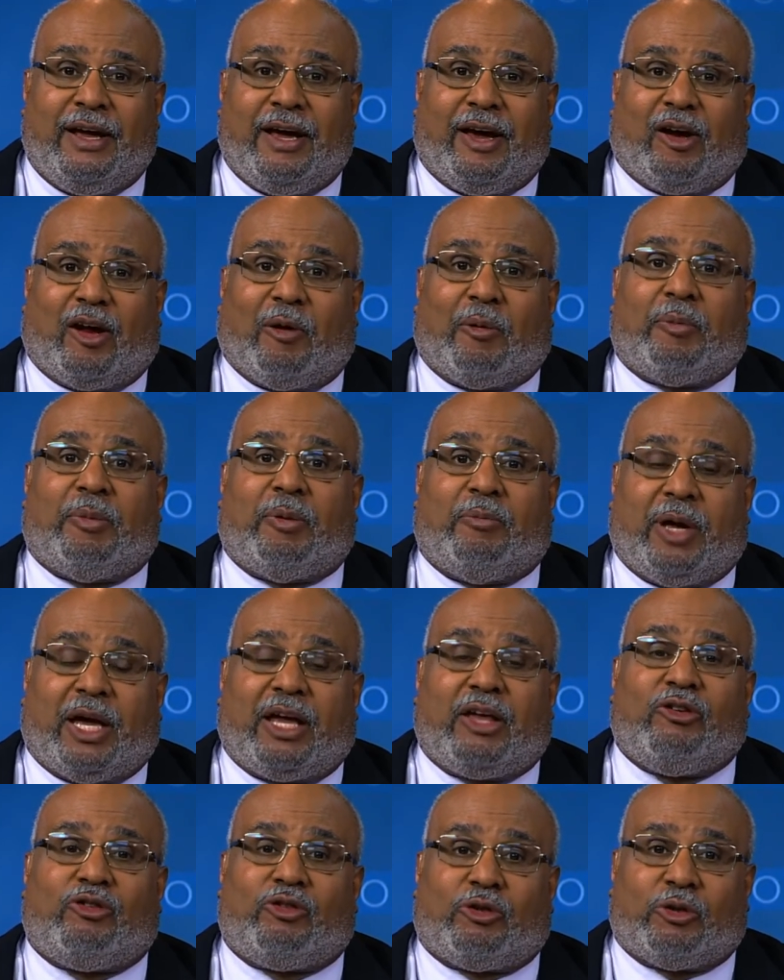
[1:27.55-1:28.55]
It ought to be
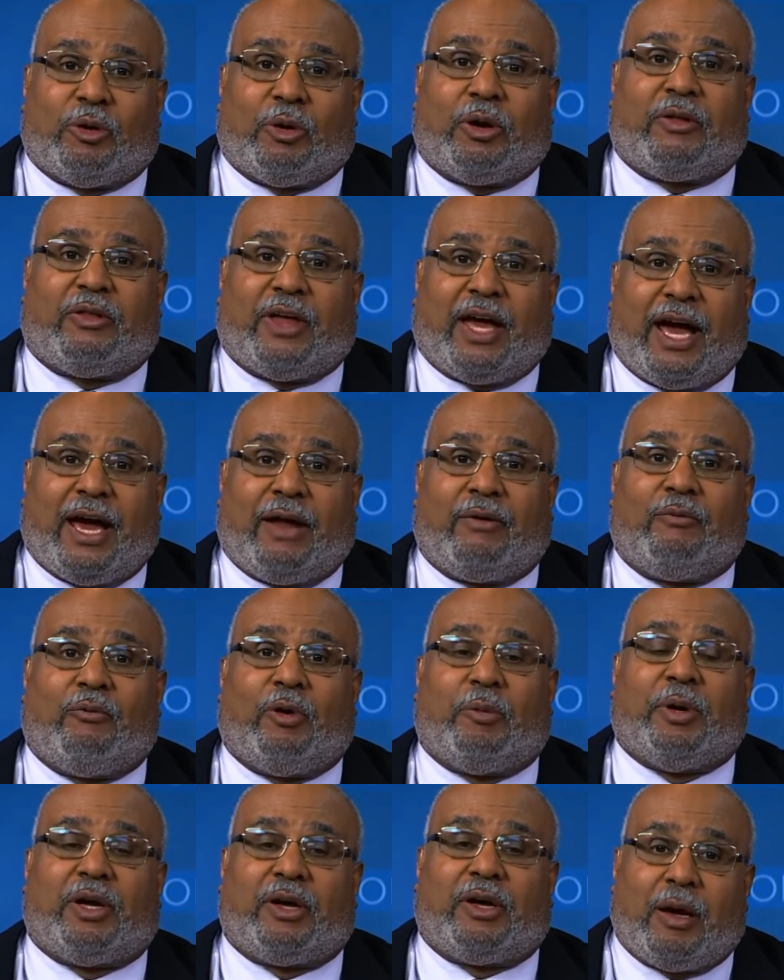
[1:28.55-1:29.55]
making sure that
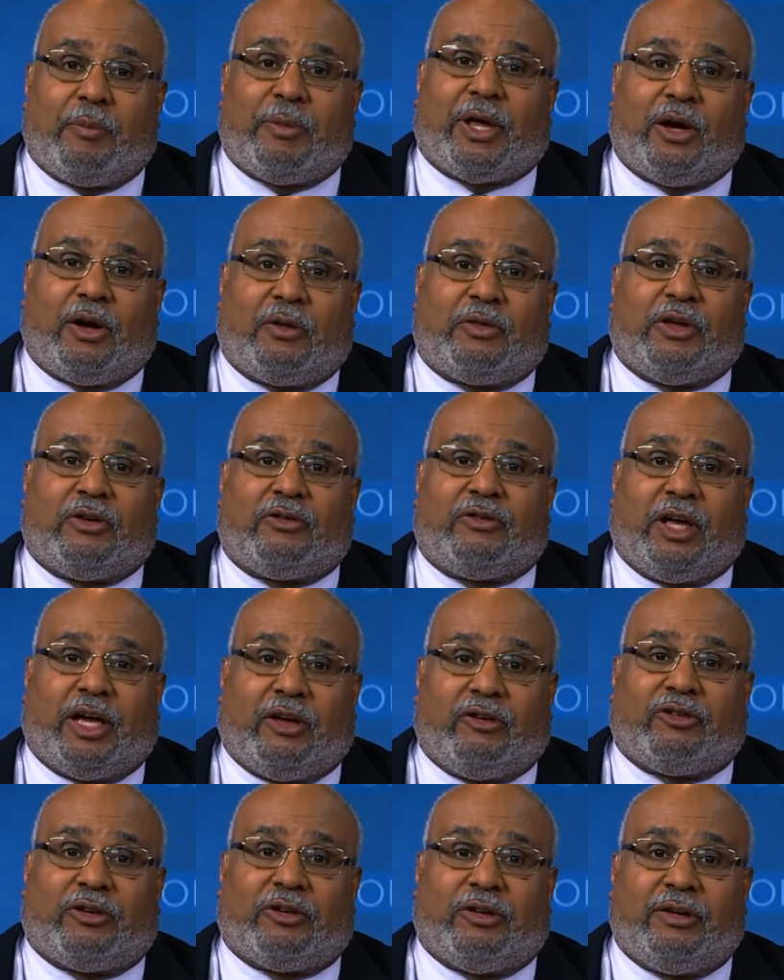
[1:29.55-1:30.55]
we become the healthiest
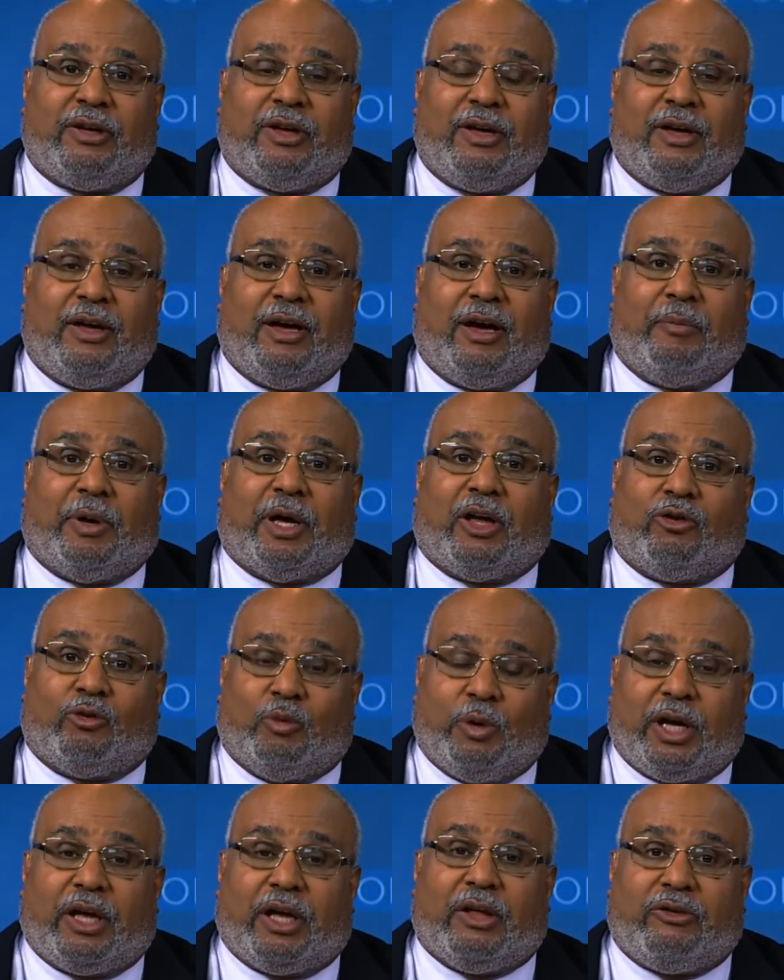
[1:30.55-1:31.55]
nation because
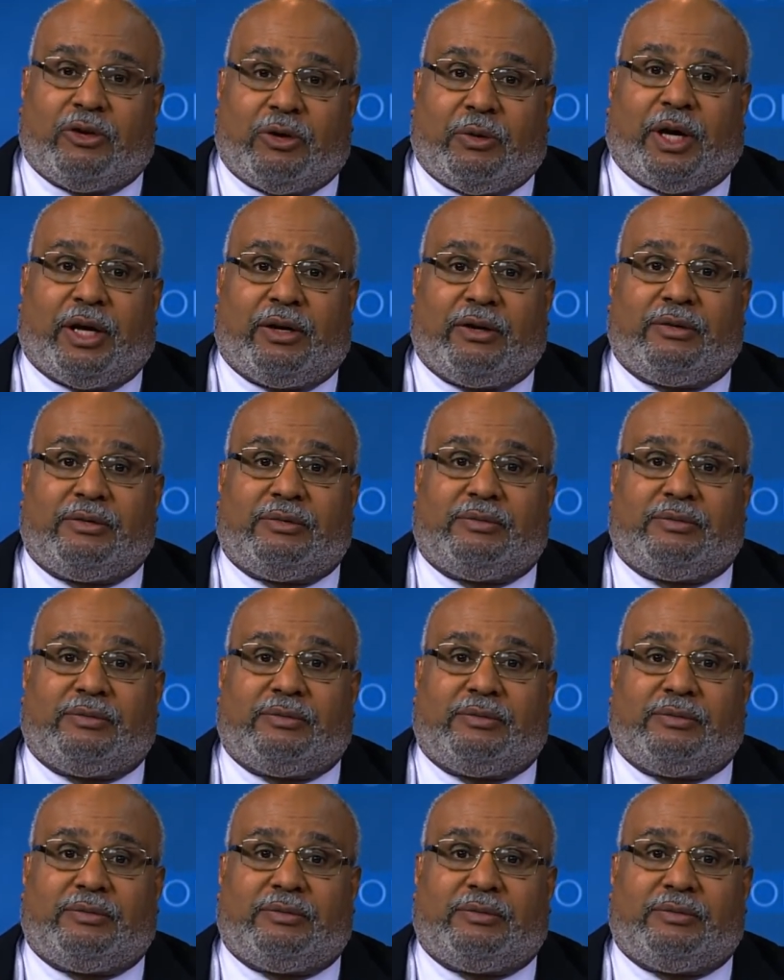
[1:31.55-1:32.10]
we can do it.